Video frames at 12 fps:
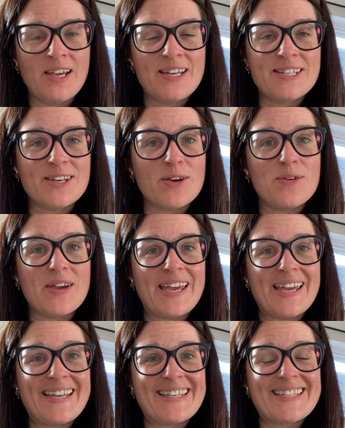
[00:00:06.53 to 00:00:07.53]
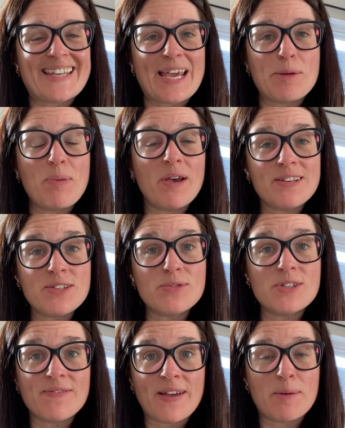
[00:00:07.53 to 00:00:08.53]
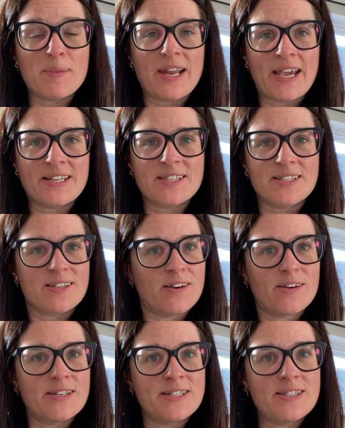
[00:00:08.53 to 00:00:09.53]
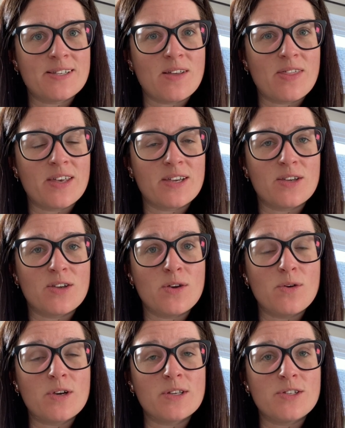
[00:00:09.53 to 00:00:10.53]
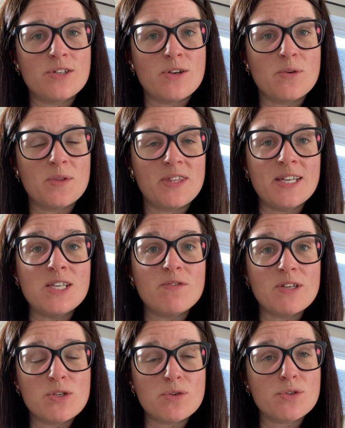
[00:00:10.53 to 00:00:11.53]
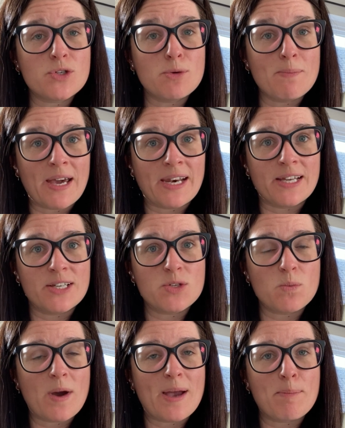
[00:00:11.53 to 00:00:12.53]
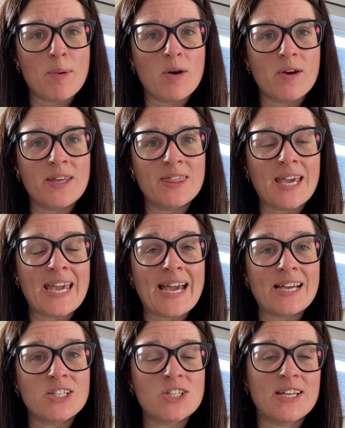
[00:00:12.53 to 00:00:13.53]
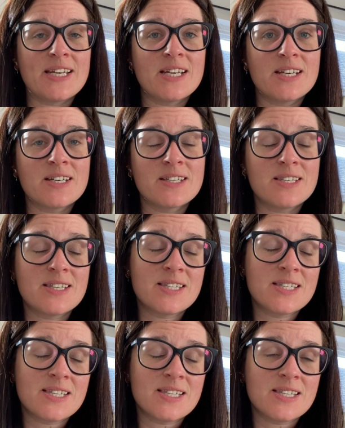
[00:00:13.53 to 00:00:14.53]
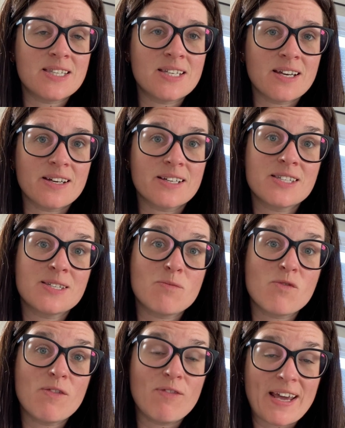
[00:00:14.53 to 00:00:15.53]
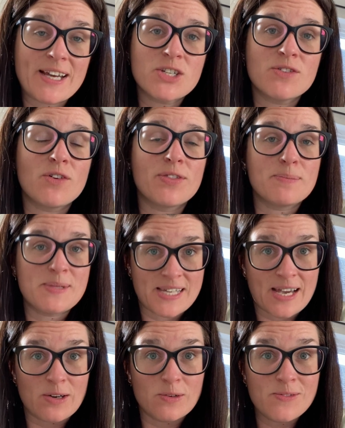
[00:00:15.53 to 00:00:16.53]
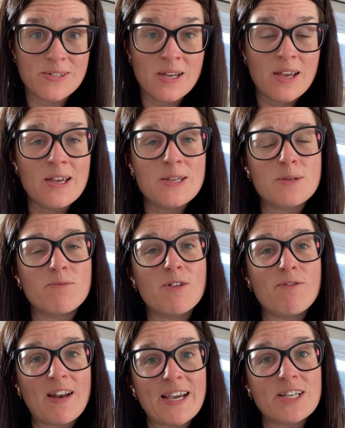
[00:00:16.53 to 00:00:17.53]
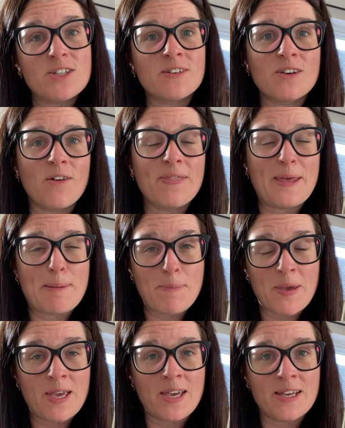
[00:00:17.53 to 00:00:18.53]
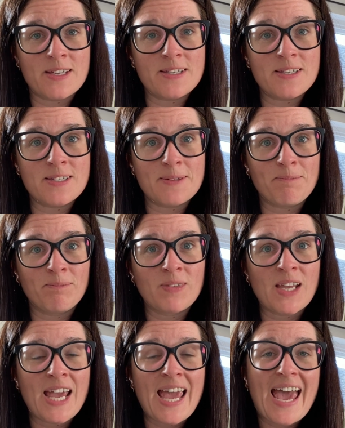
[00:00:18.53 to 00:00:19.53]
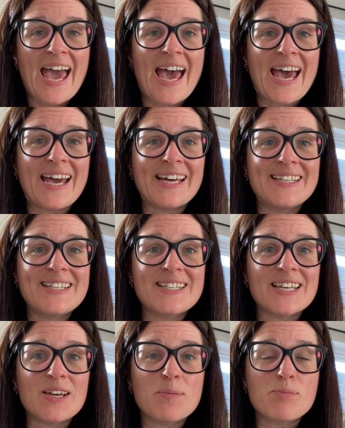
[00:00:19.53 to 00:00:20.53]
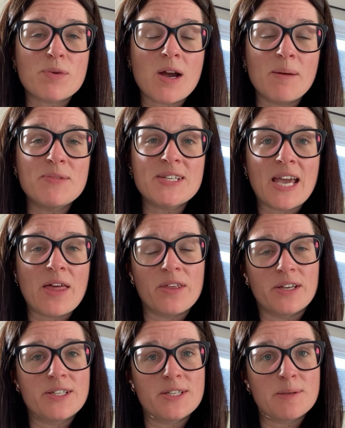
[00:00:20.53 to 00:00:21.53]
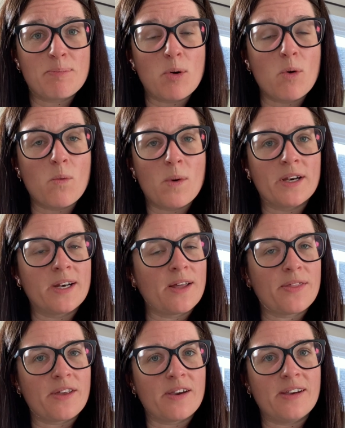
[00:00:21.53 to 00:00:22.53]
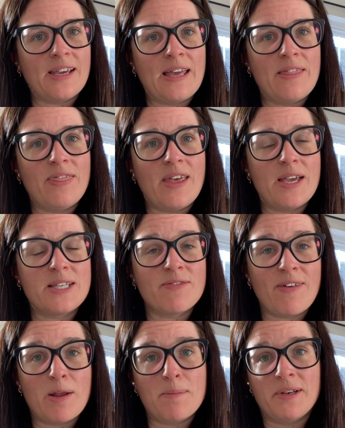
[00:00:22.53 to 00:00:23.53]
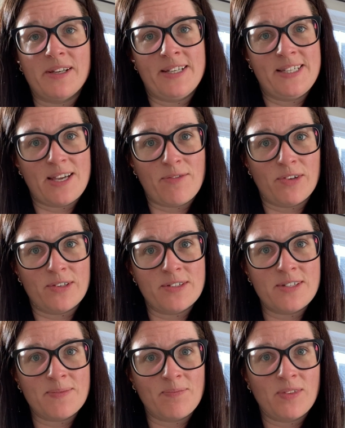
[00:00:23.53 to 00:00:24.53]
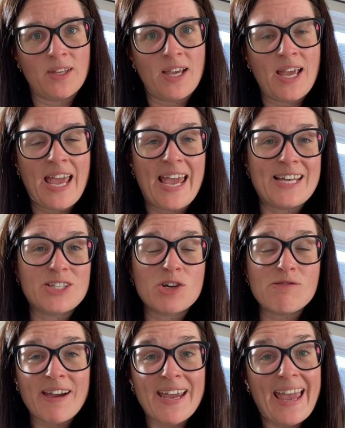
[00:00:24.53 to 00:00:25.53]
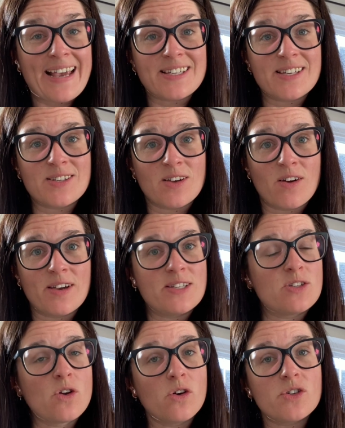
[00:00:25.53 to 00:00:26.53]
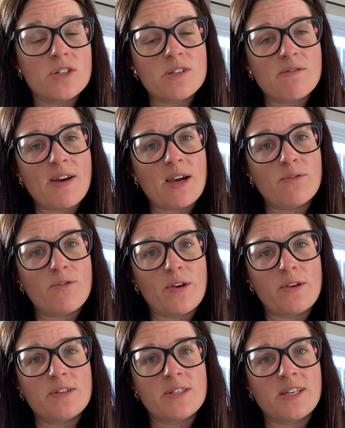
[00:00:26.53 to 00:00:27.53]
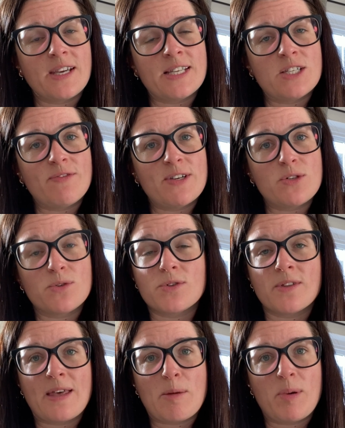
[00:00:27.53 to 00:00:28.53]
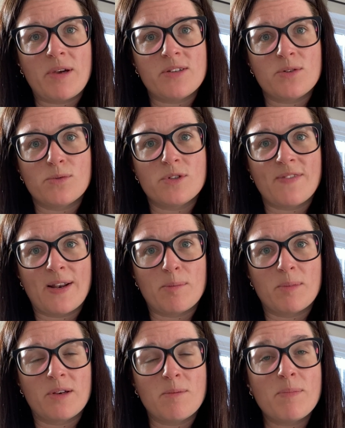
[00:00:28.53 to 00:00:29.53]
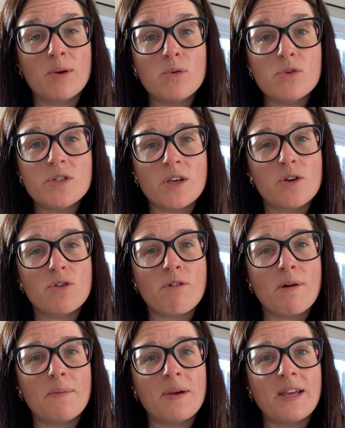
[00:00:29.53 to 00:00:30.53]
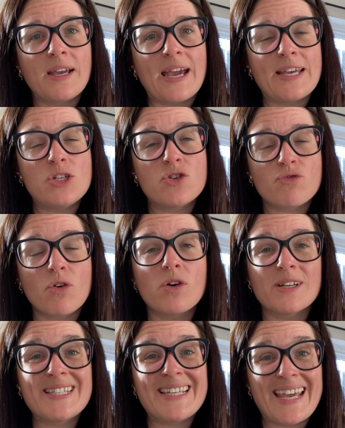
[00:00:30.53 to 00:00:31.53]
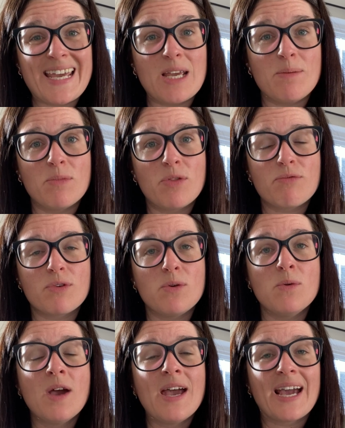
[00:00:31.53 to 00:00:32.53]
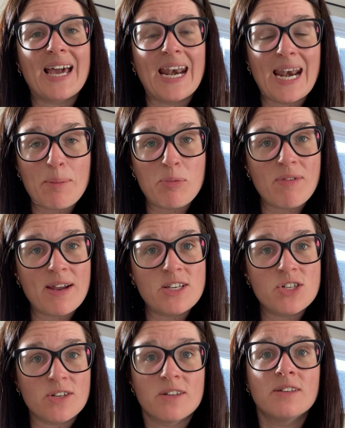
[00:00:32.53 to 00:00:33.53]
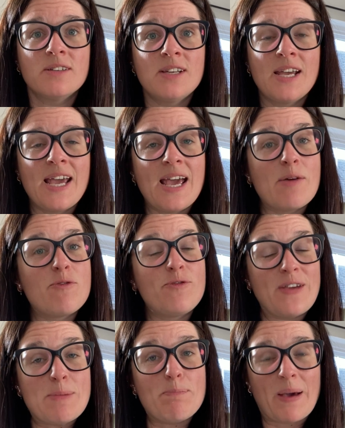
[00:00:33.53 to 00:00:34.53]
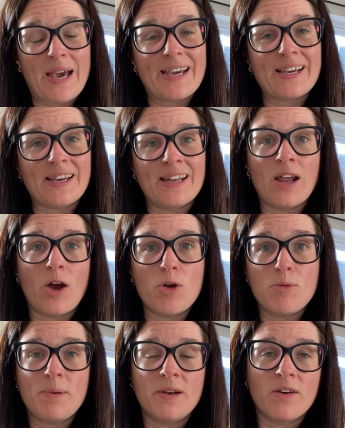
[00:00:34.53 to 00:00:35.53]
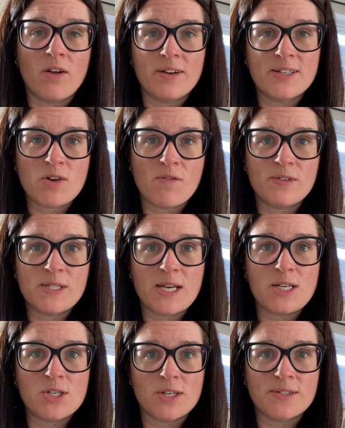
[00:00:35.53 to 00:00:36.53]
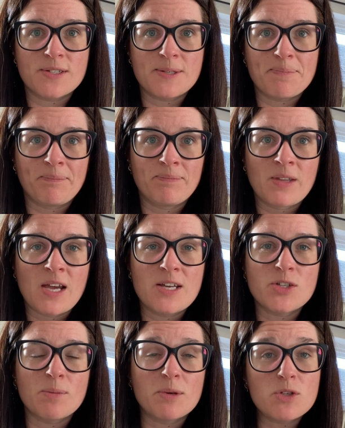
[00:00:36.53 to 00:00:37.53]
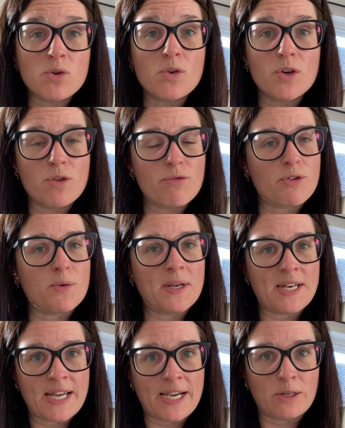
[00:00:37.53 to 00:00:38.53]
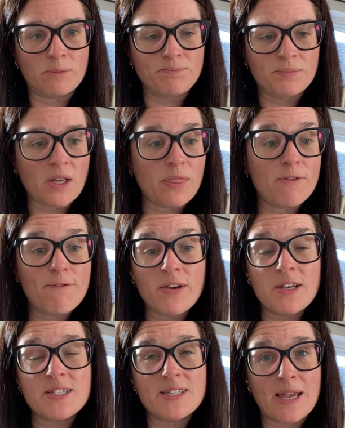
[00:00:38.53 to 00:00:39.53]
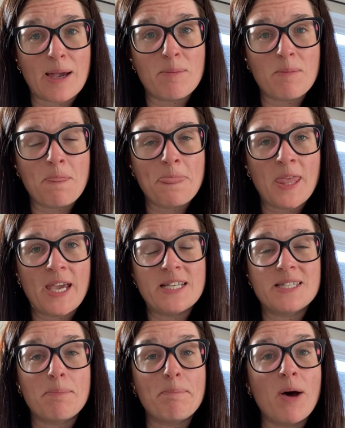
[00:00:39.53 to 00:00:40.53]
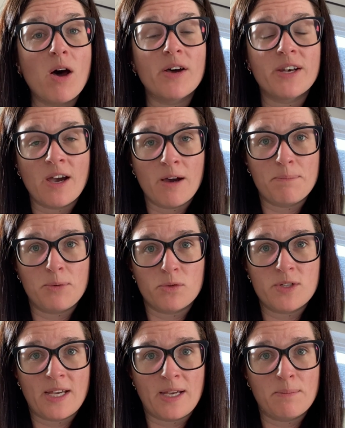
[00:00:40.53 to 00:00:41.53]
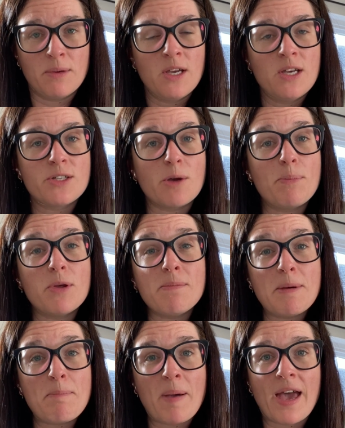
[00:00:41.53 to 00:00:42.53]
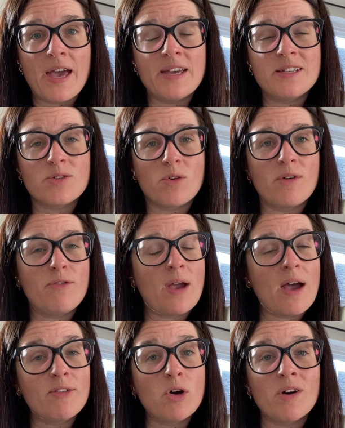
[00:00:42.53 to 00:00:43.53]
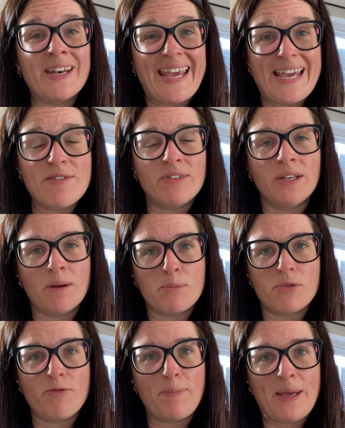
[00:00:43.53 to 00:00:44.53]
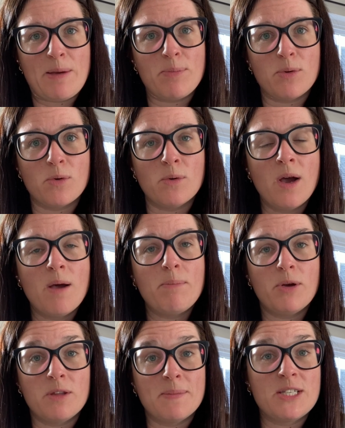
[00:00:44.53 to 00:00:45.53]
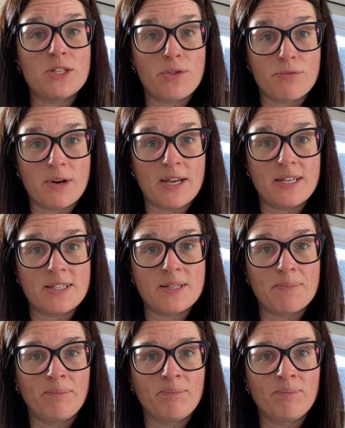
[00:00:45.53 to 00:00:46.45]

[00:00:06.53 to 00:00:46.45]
So it's a personal development exercise that you can do with the individuals you manage, whereby they actually conduct some reflection on themselves, some reflection on their peers, and come together to support one another in their development endeavours. It's a great exercise, not just around focusing individuals on their personal development, but also growing a stronger team through collaboration, feedback, and open and honest conversations. So I'm going to talk you through it now. The first step is to partner up your team. So put them in pairs, or if you haven't got an even number of people, put them into threes.